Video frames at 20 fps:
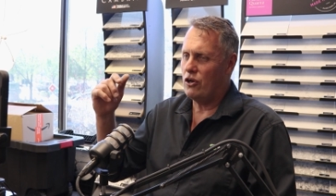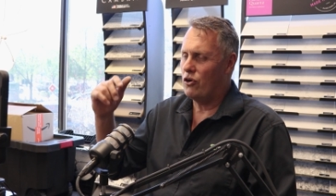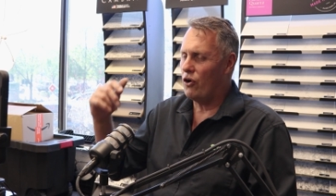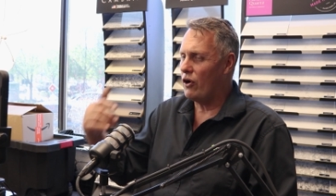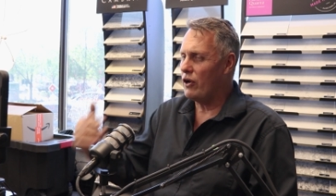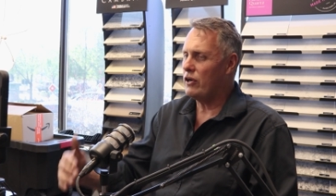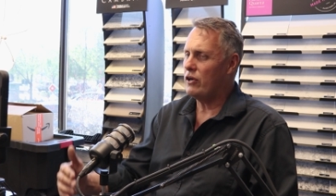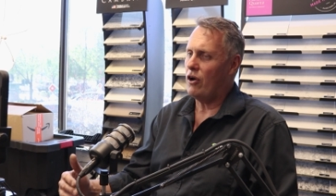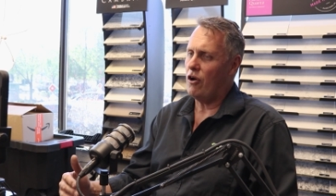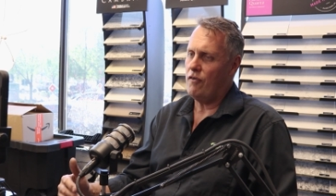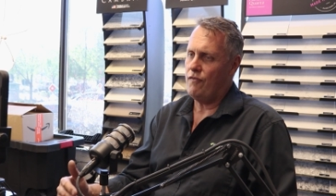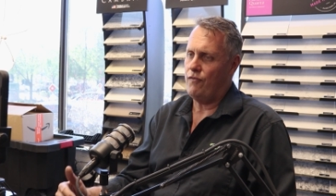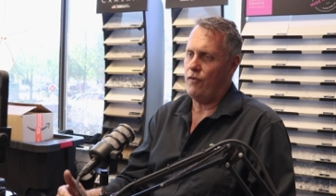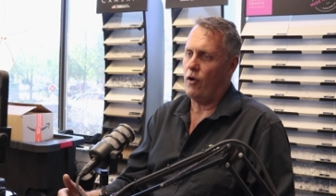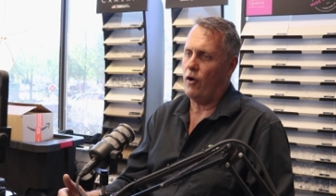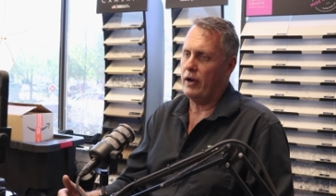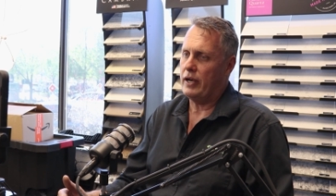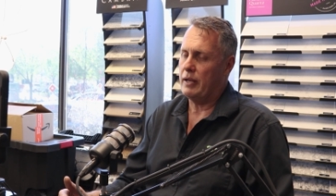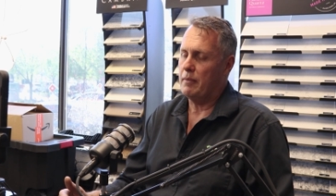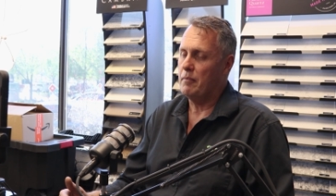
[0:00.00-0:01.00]
You got to go
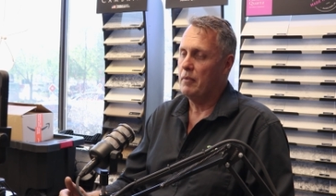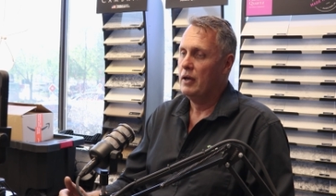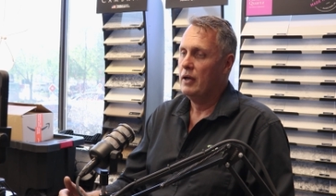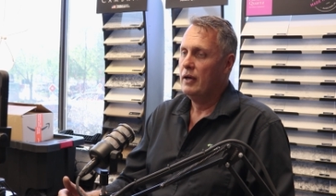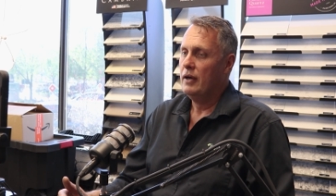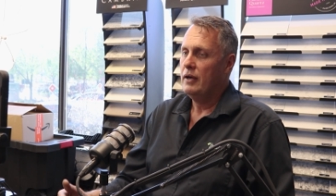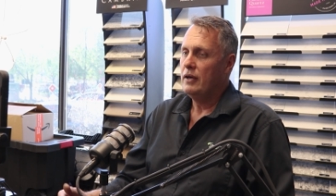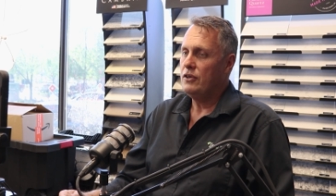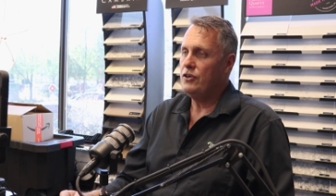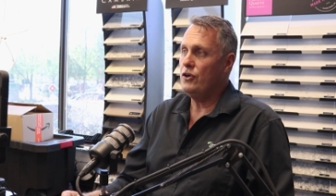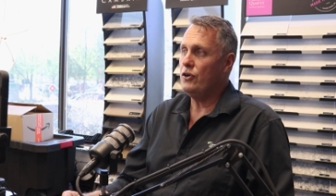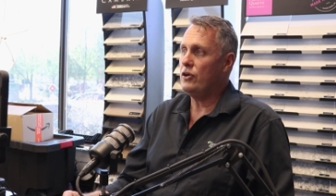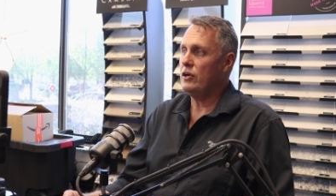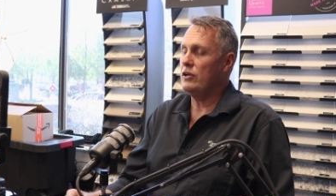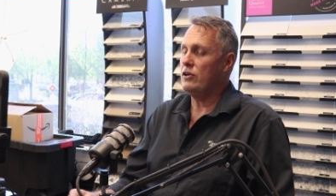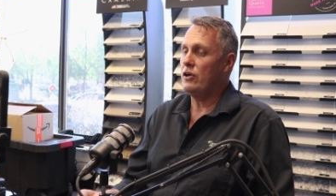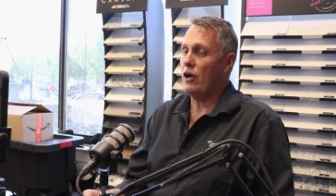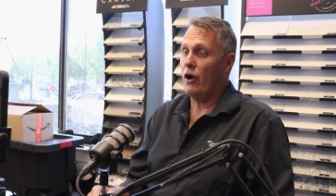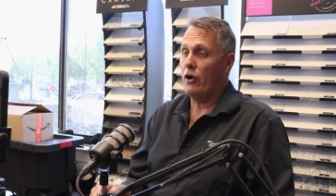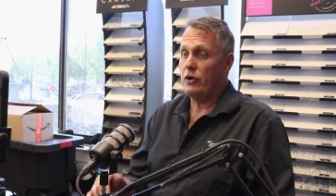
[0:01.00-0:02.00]
find him. You
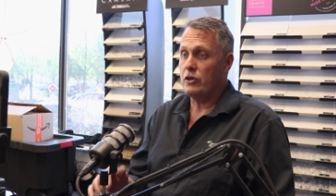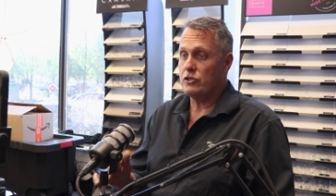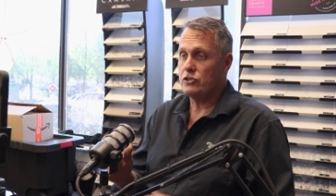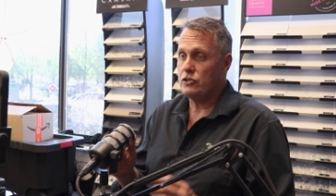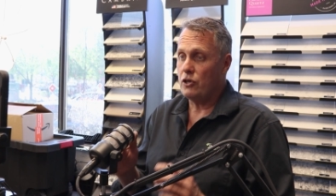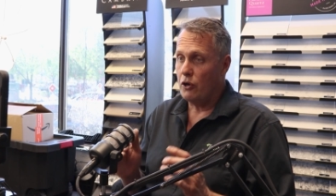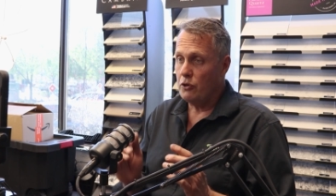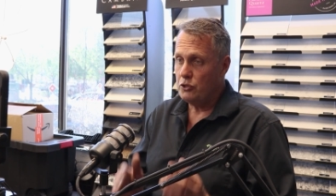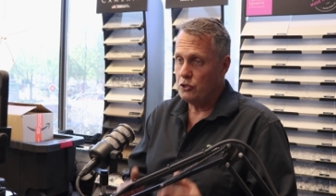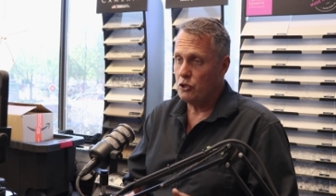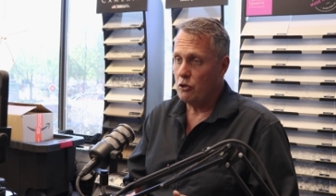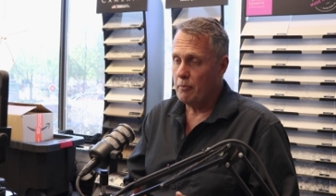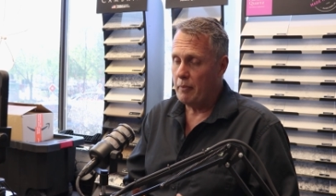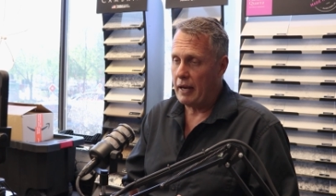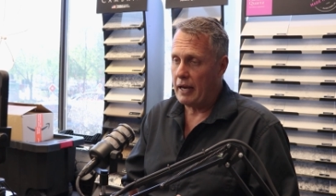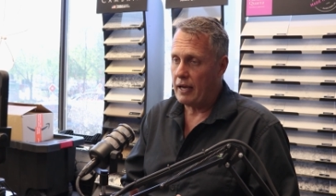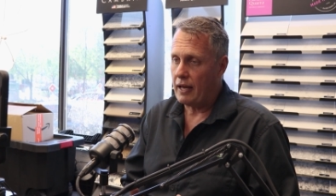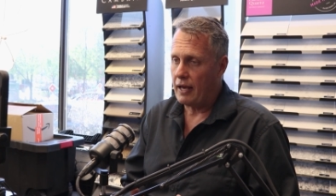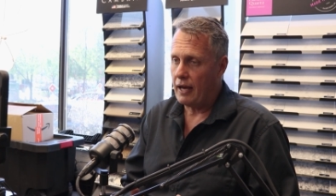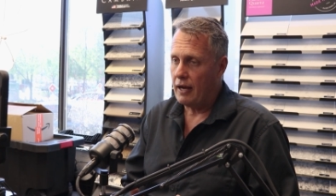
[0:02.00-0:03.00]
can go to social
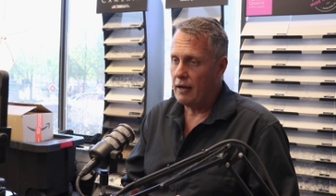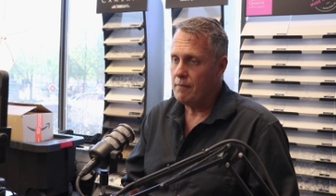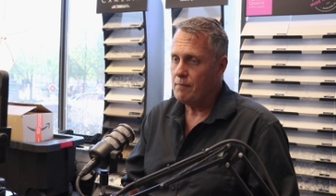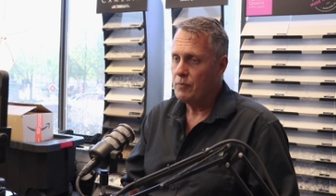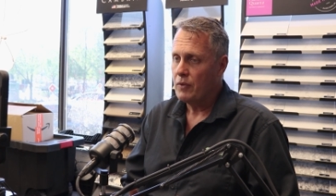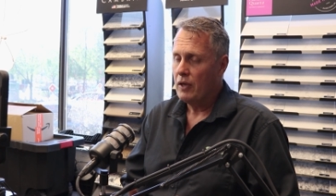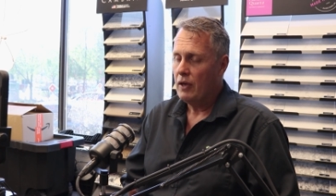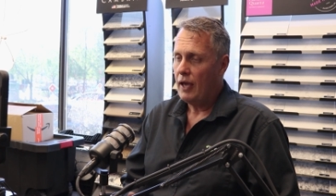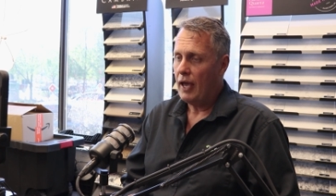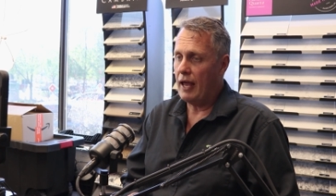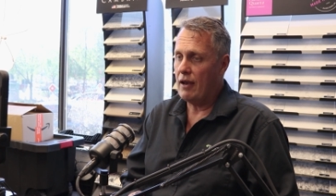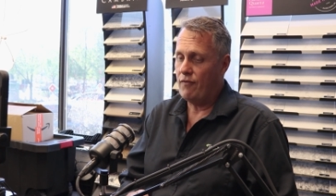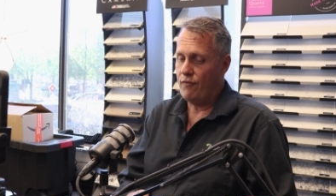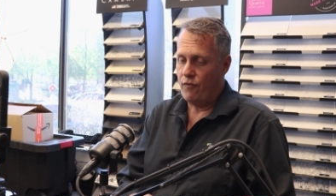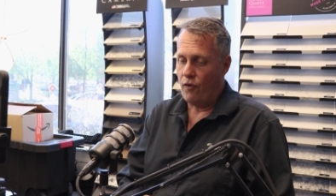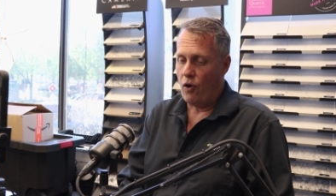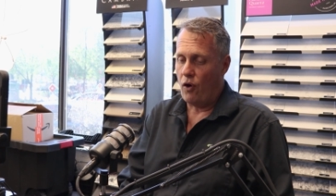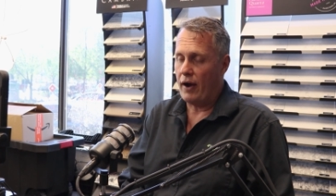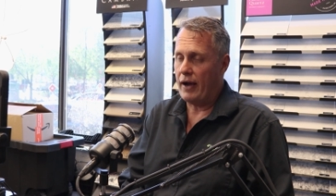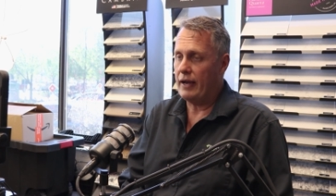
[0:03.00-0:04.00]
media and
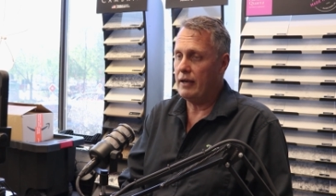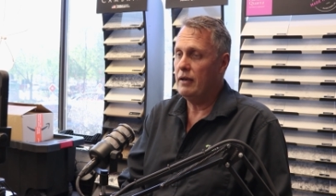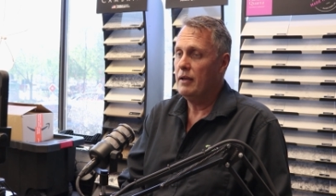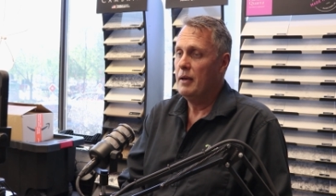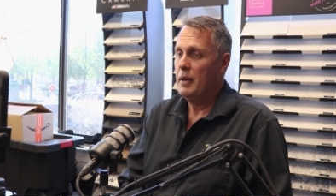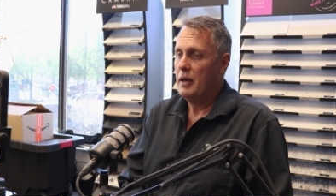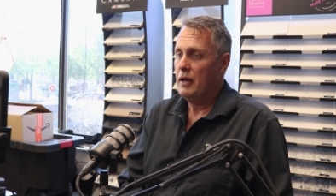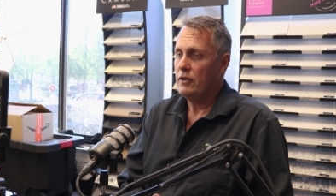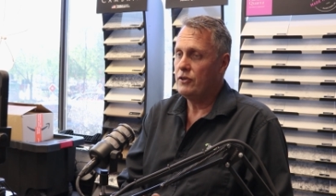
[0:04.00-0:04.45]
find.